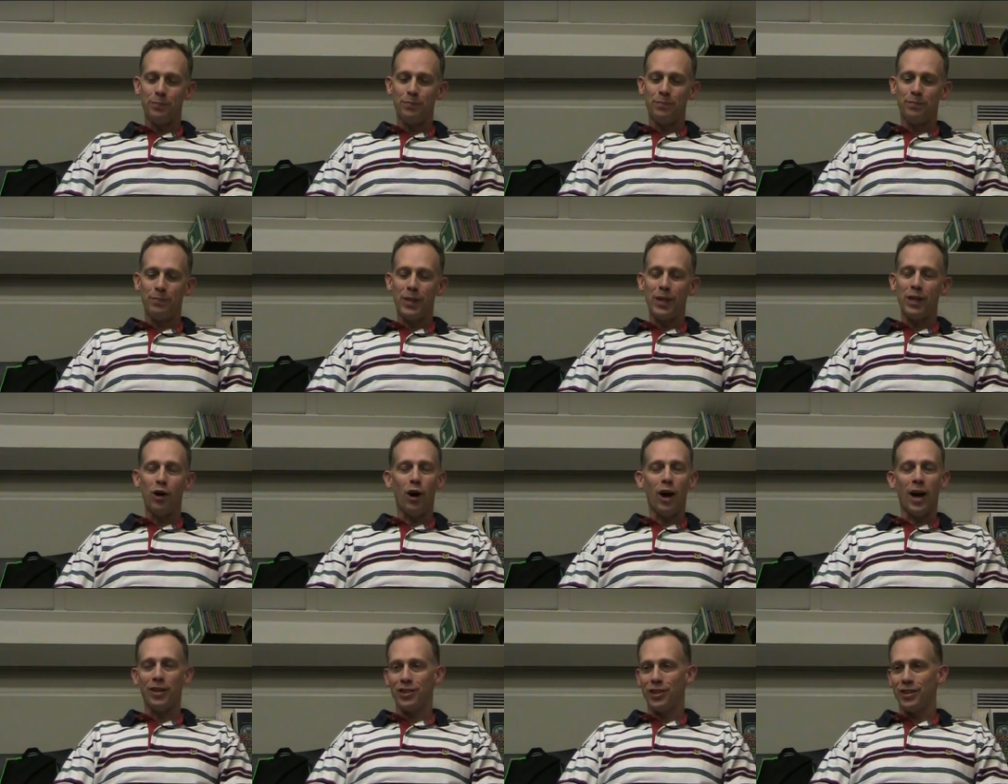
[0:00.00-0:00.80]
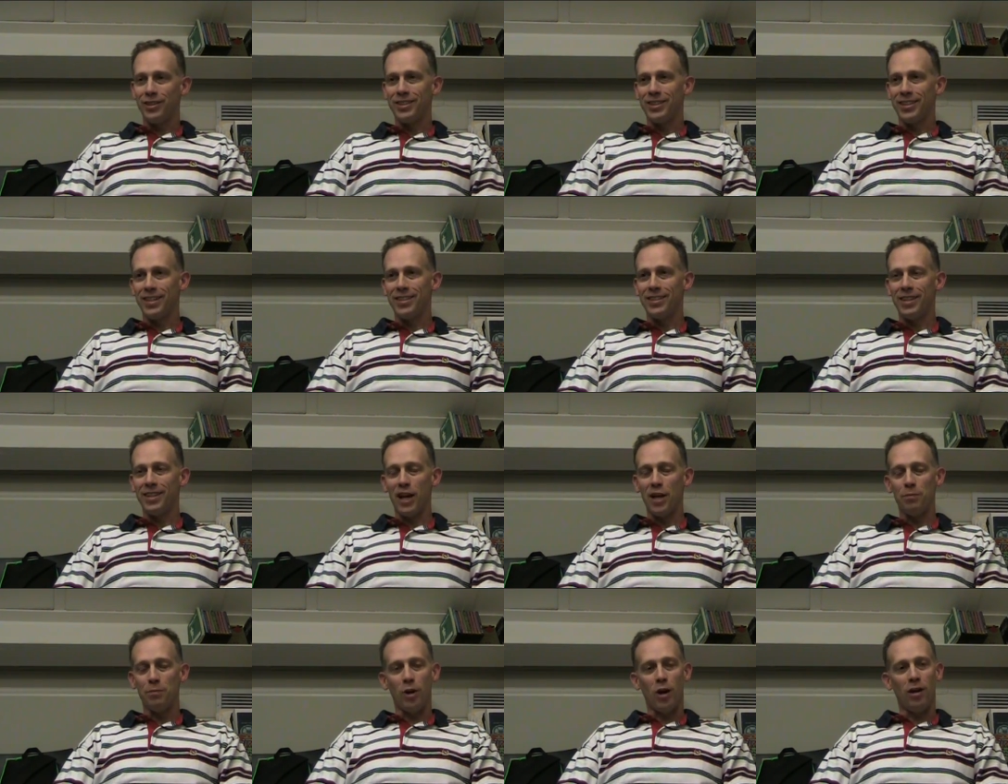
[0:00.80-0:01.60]
be cautious, because
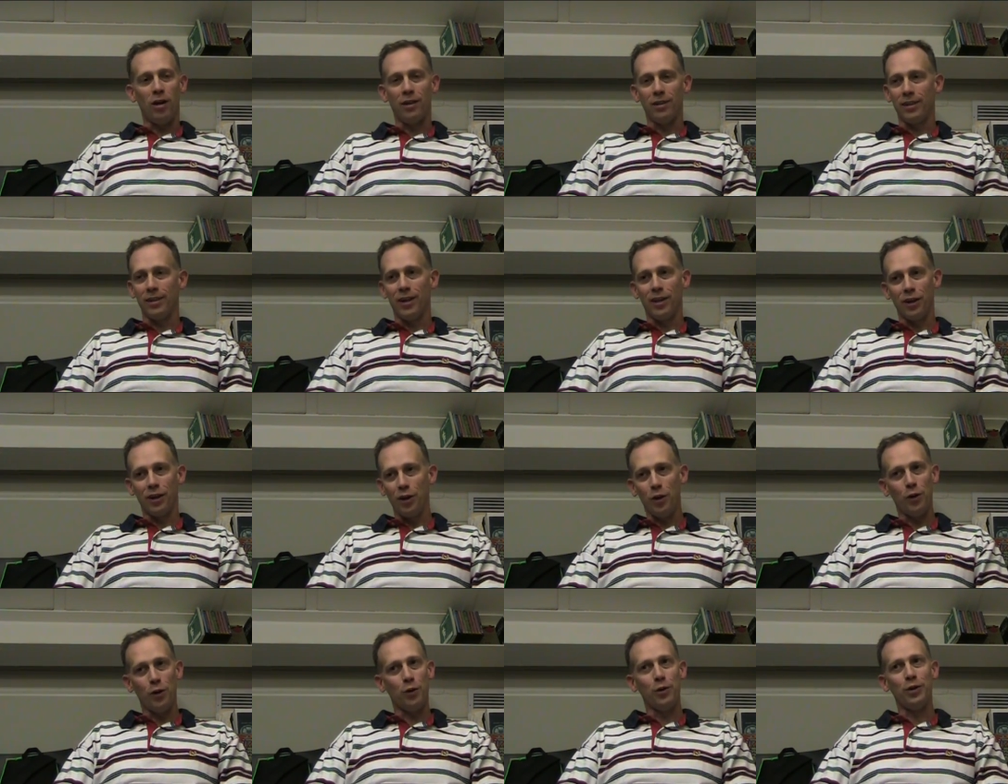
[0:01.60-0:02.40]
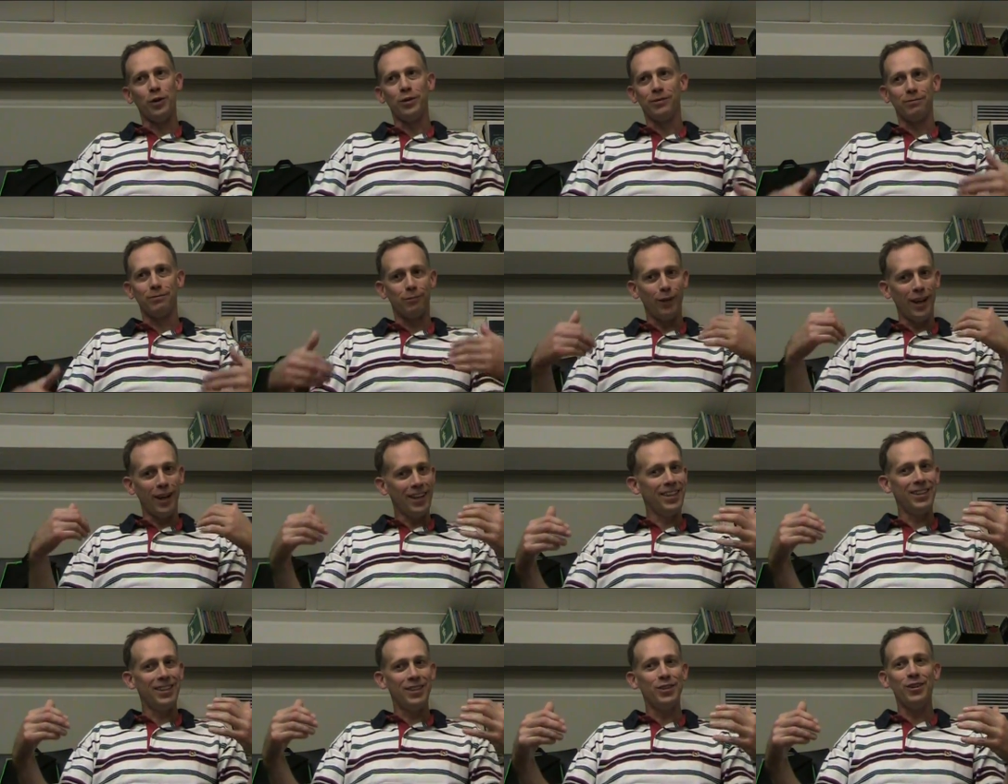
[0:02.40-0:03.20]
I'm all gung-ho and ready
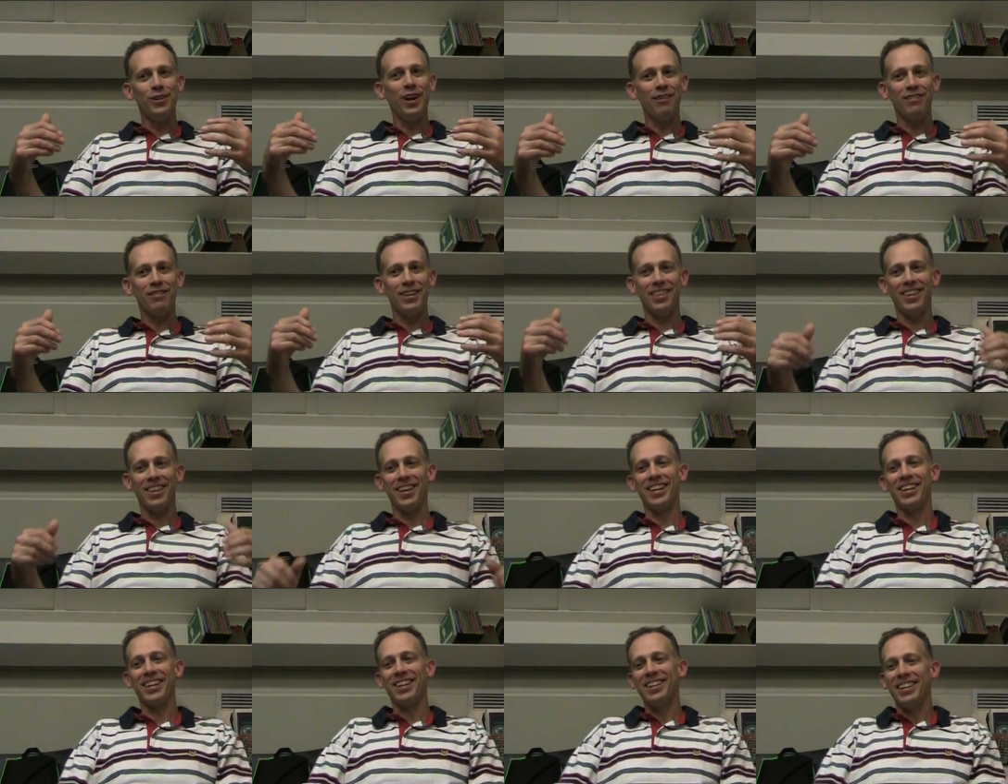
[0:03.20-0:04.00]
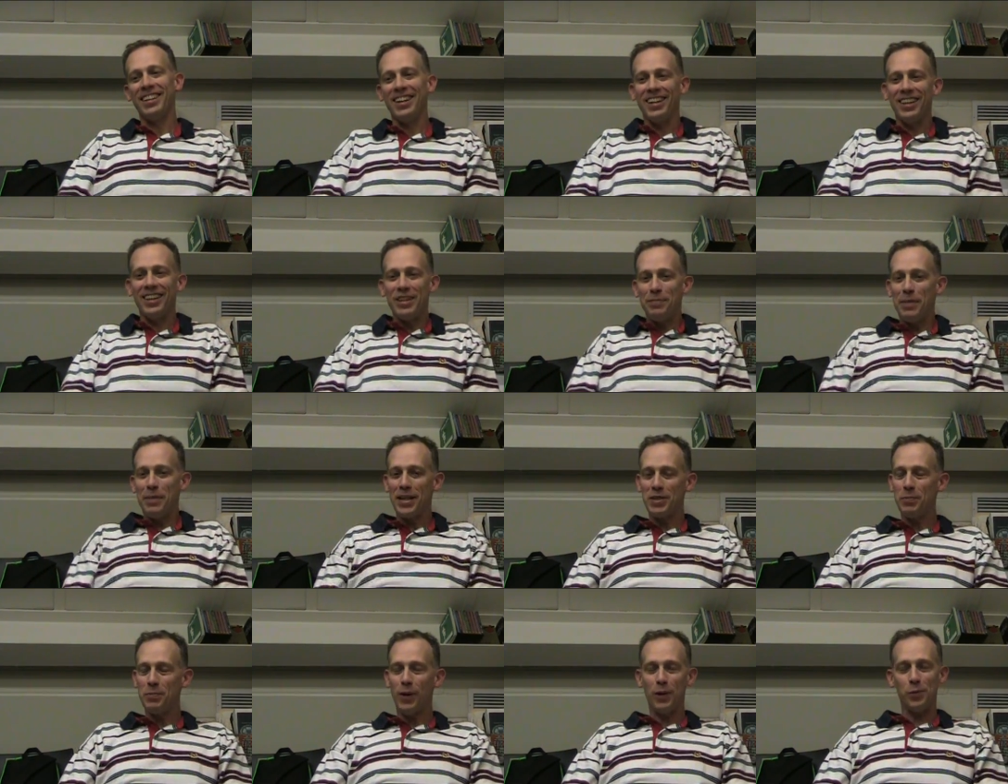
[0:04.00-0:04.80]
to do everything, and
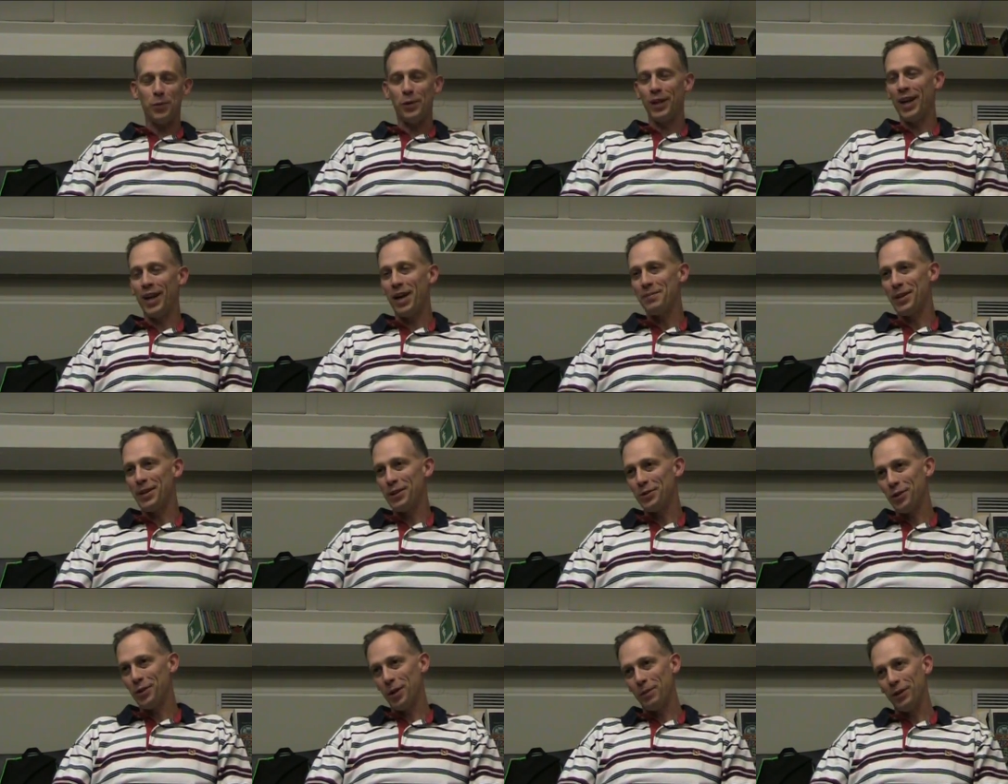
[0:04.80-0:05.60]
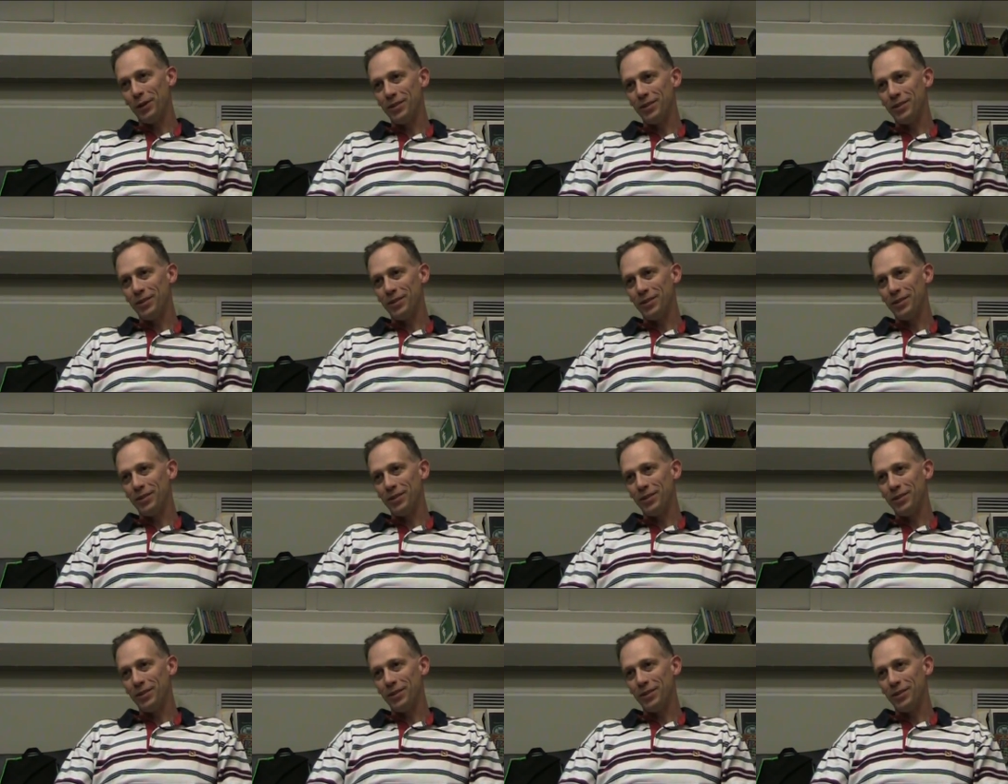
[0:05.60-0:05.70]
that's part of what got me in trouble.